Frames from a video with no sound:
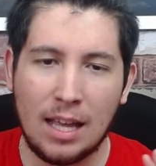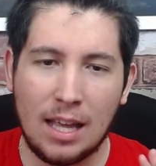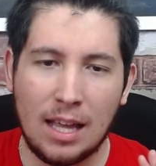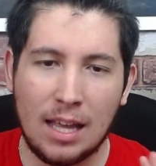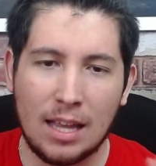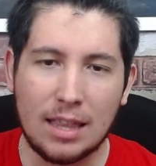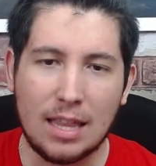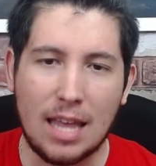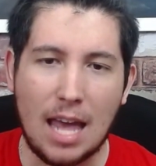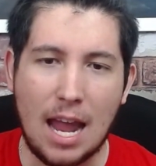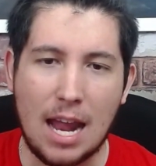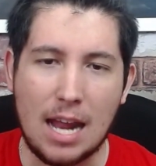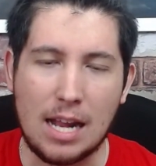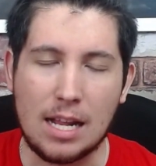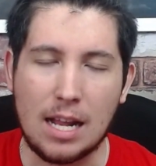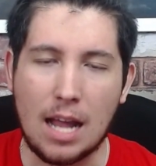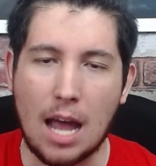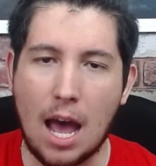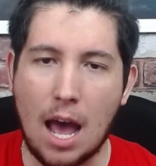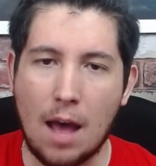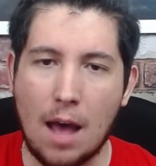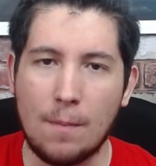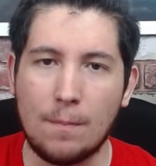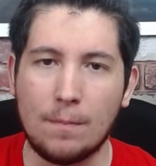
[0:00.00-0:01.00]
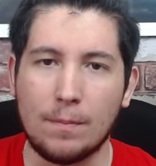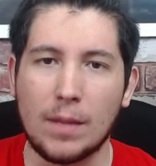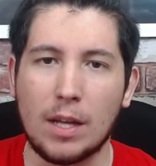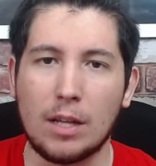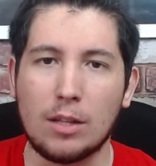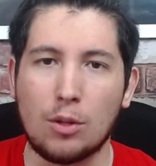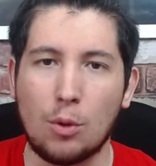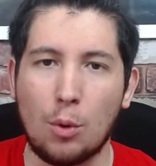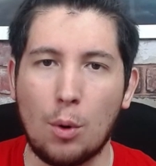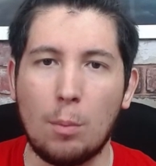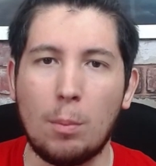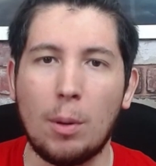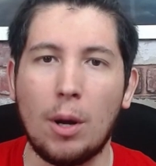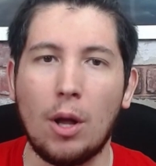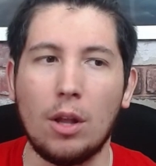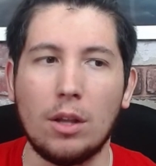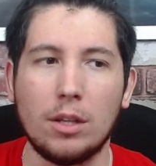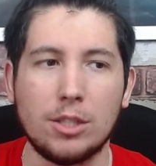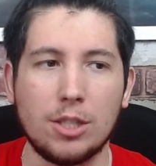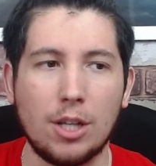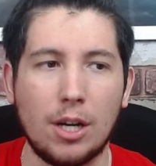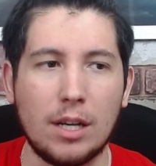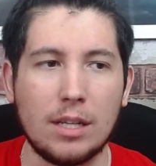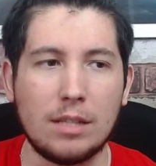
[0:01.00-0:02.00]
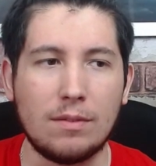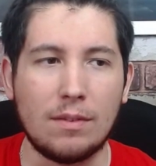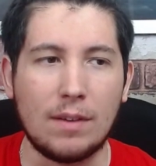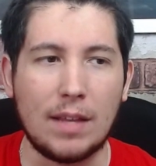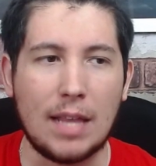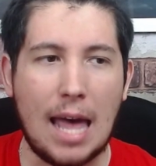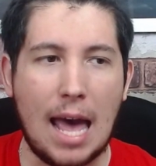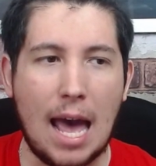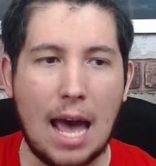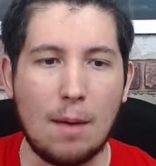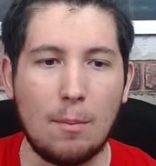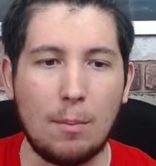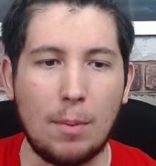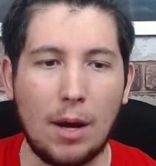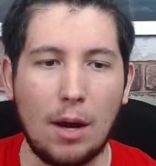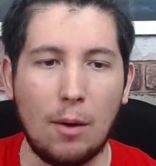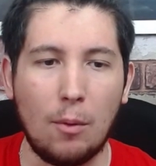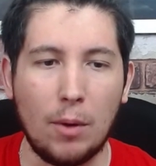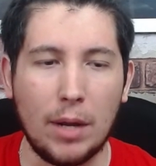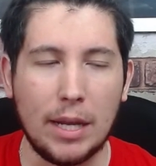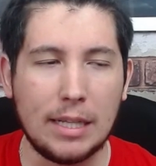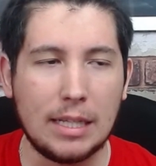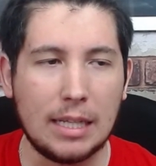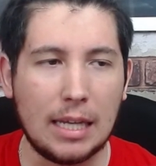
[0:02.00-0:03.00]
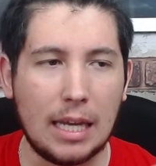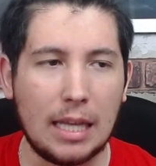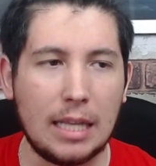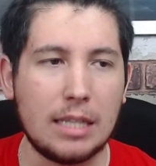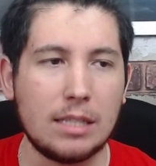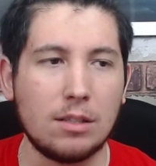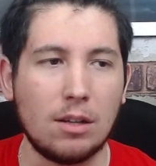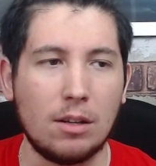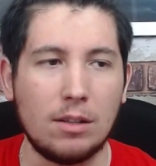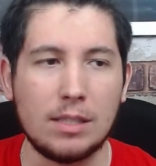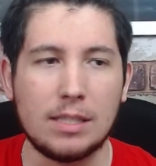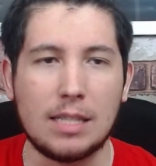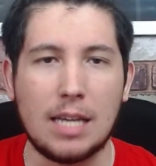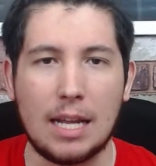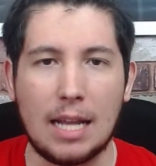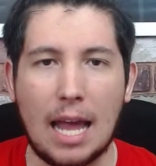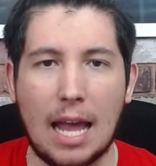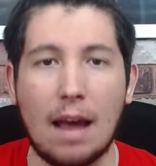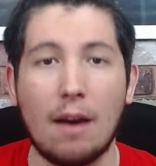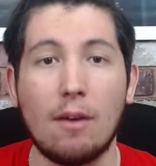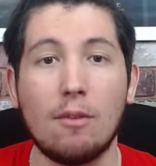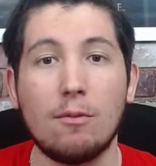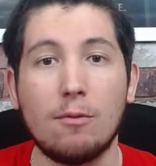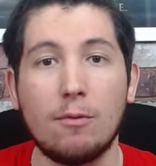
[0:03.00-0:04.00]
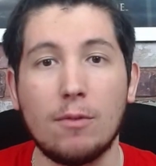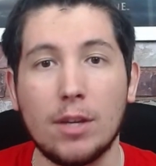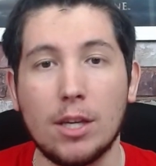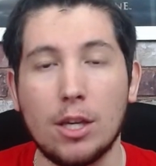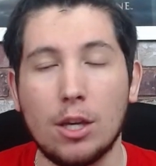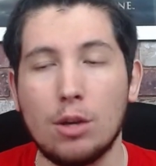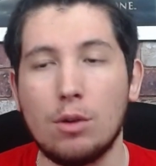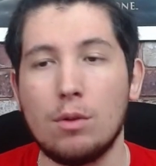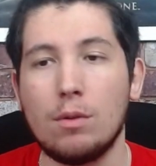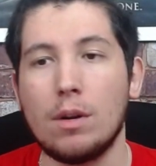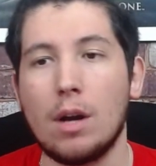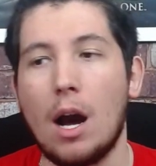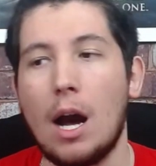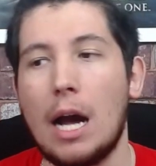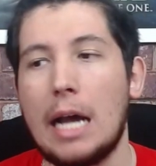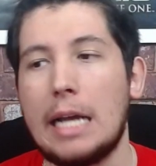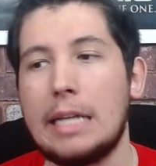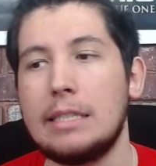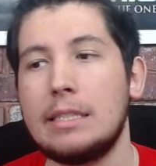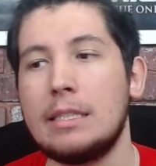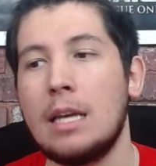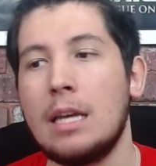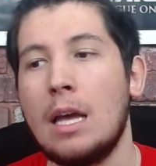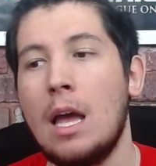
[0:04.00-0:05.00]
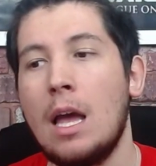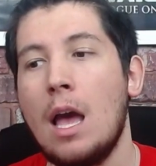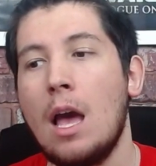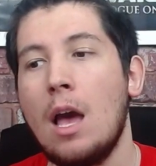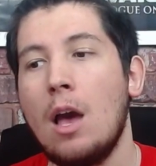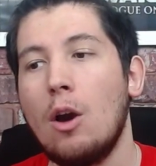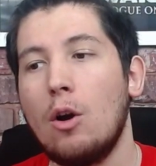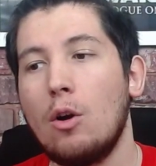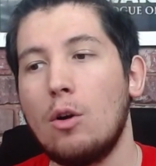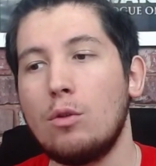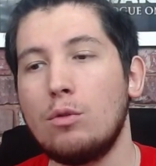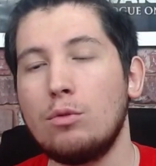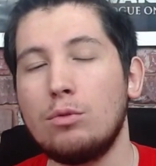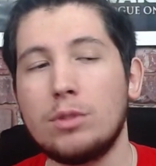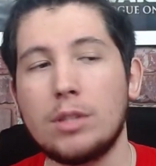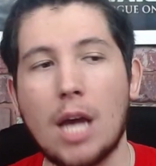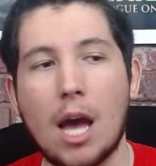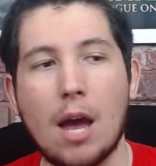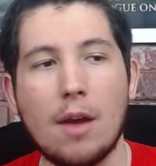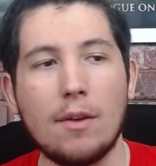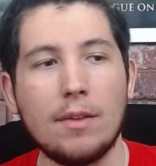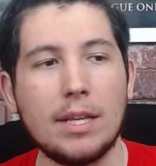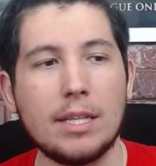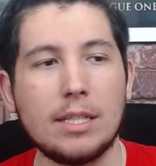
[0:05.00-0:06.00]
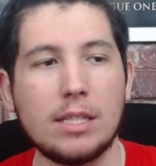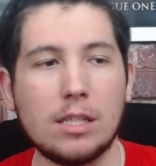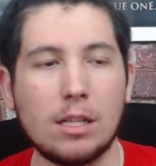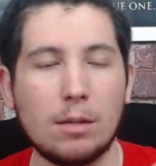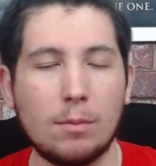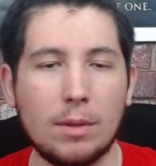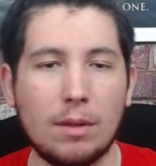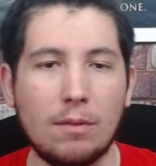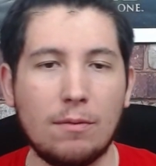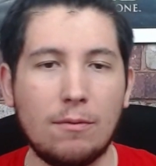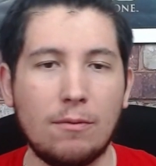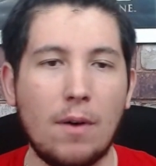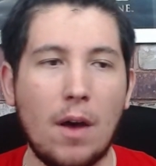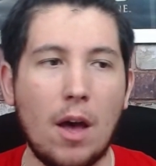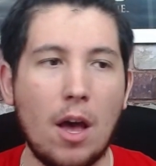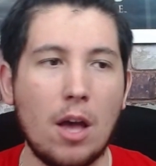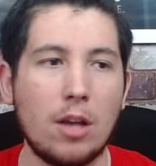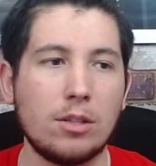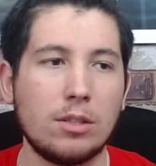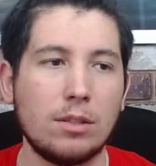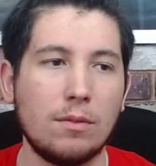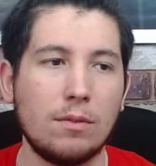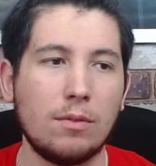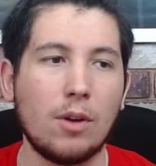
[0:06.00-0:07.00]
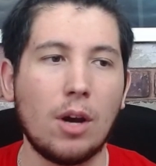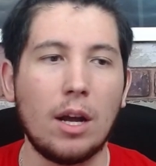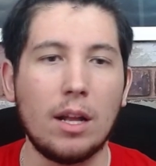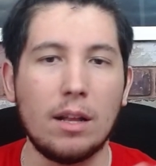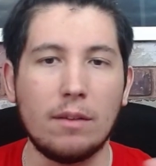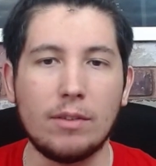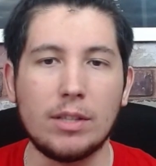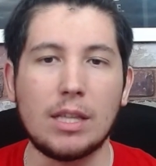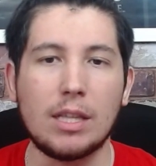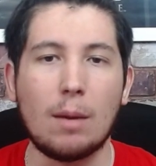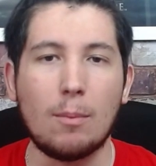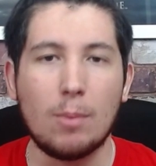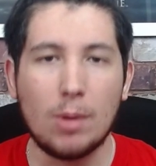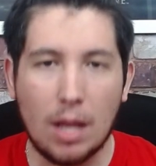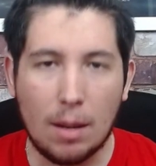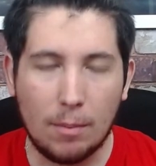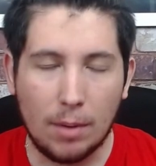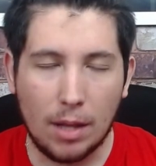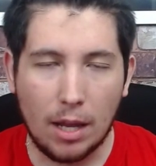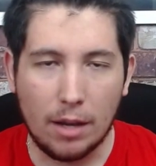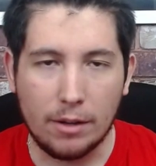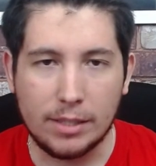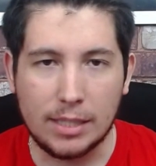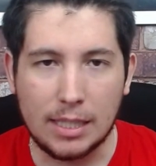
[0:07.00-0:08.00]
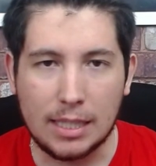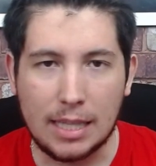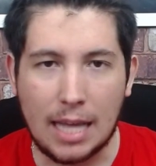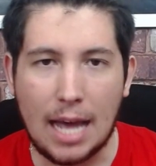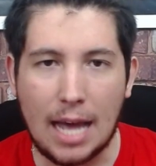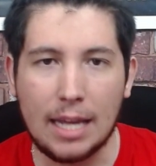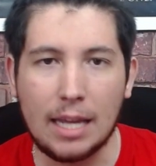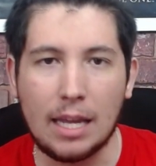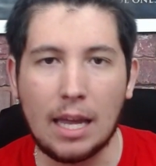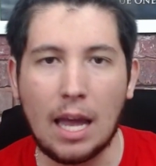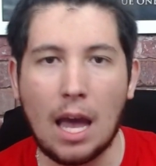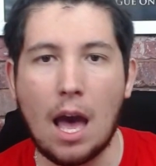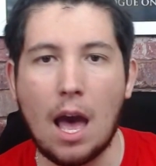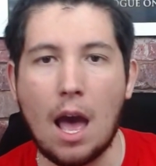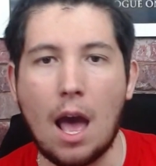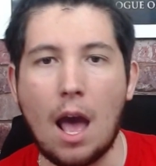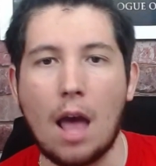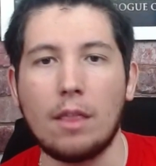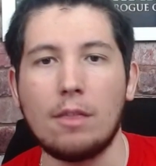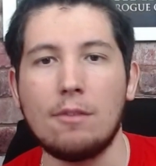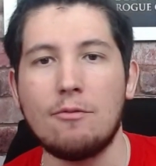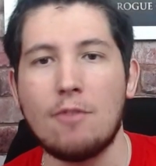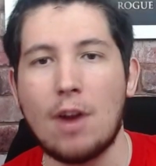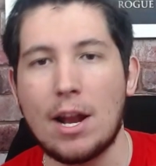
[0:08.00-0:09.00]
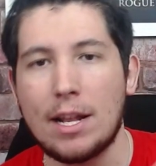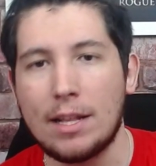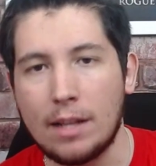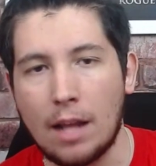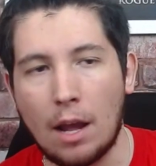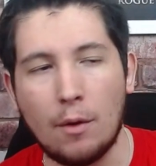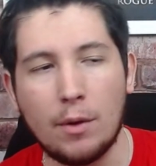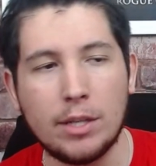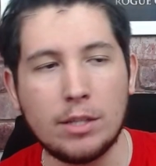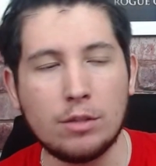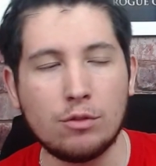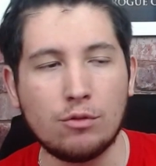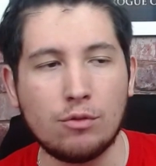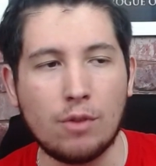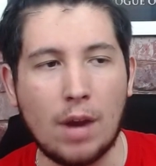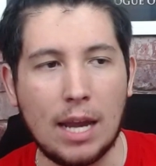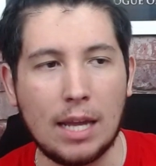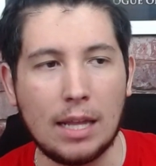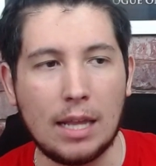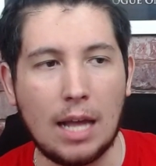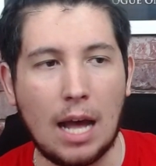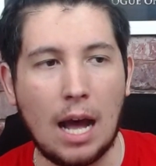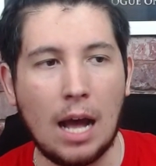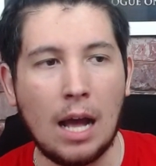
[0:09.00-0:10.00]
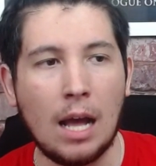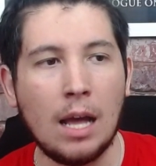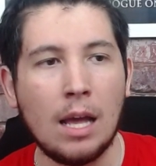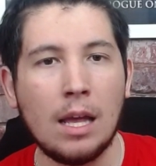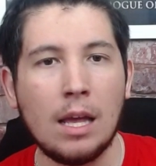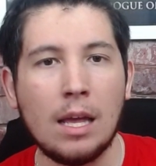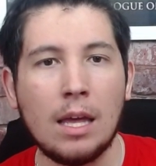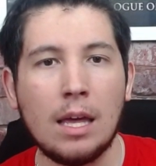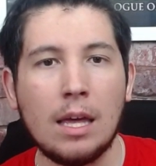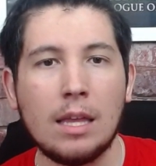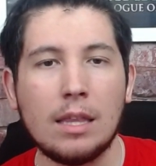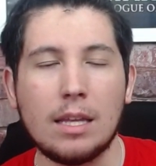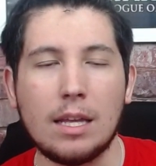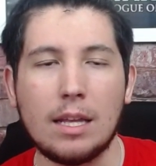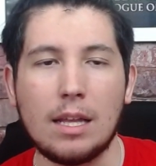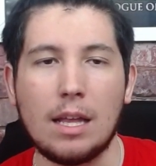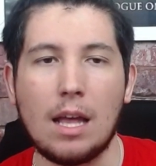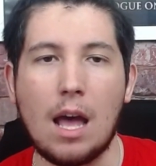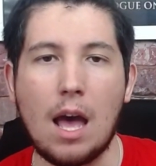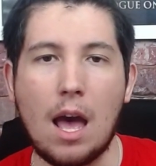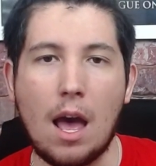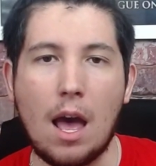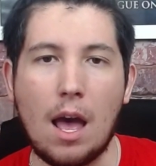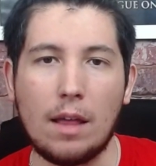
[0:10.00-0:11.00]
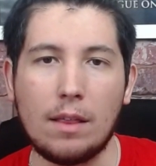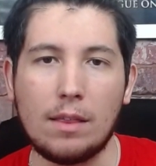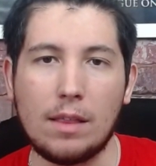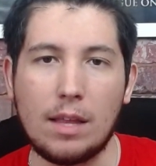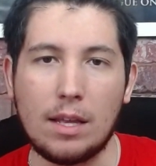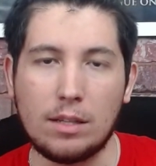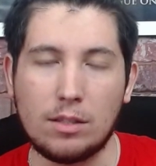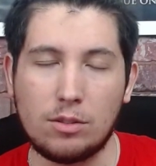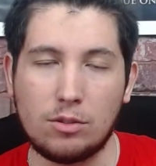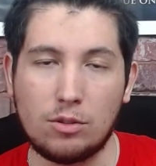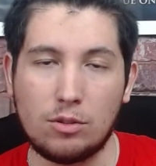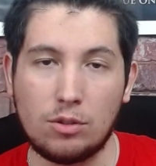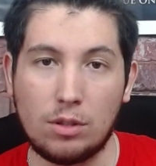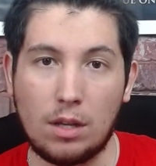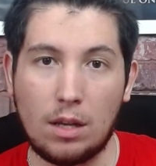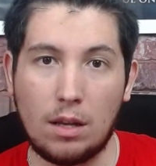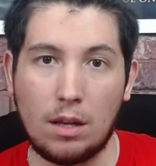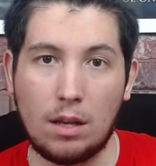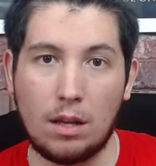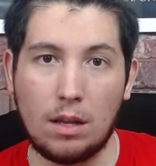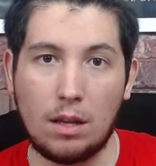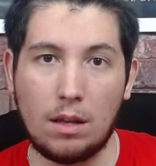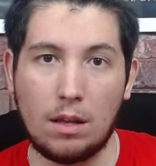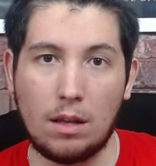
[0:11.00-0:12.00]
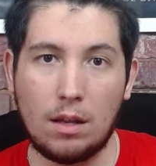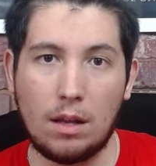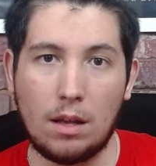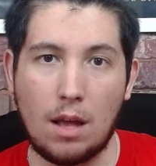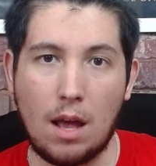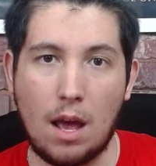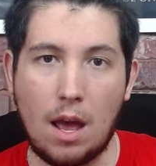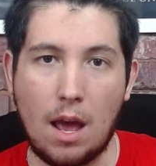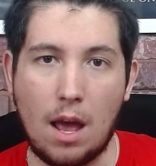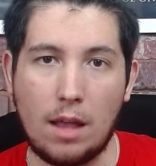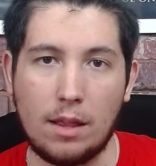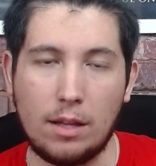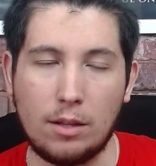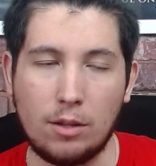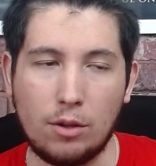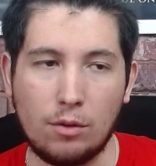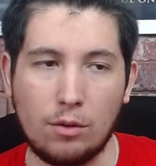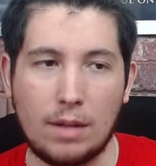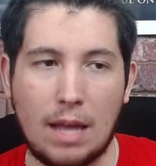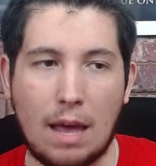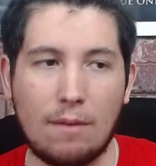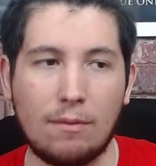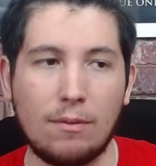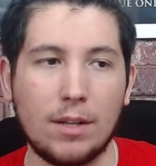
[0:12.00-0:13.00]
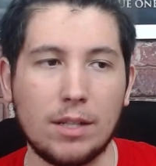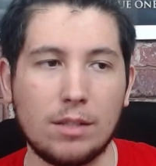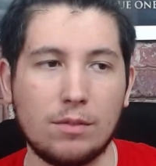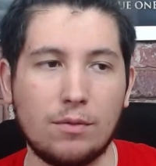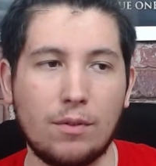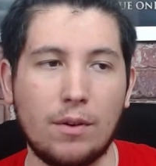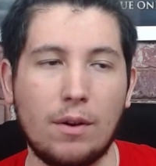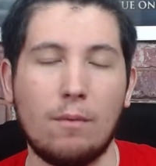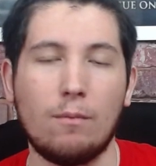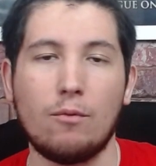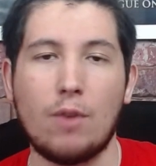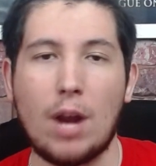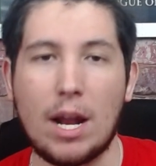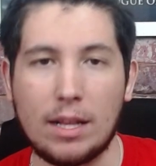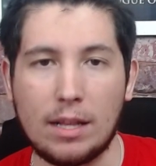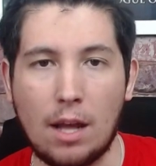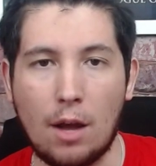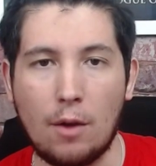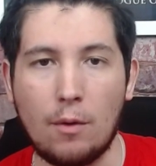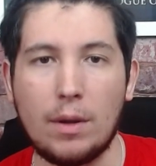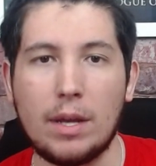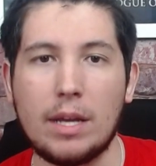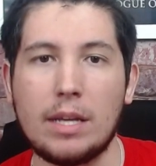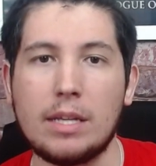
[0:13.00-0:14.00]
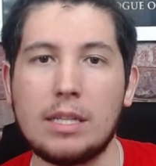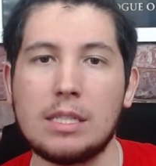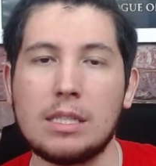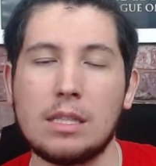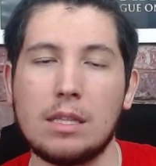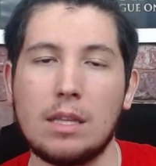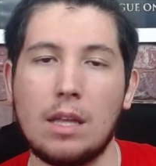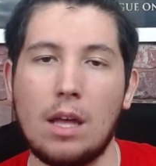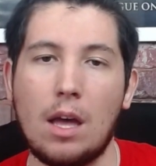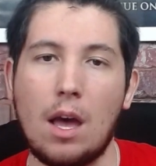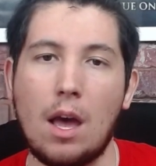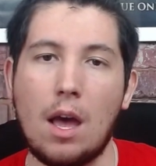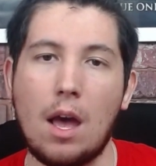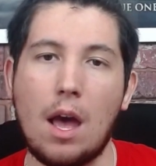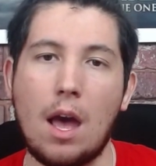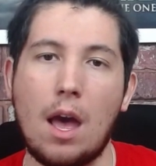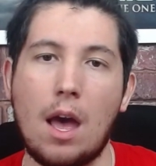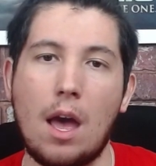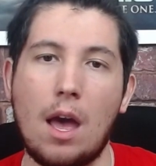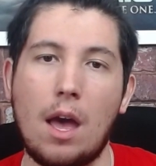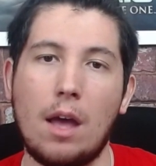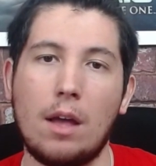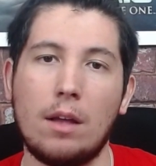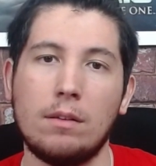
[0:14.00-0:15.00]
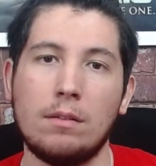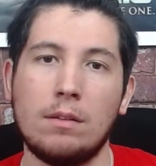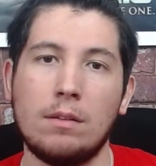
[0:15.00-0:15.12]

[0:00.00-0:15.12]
then I do apologise for that. But I wanted to get this content out for you guys. Also, this is going to be the first of kind of a double upload today. The Red Notice trailer, that's the new Netflix film Red Notice that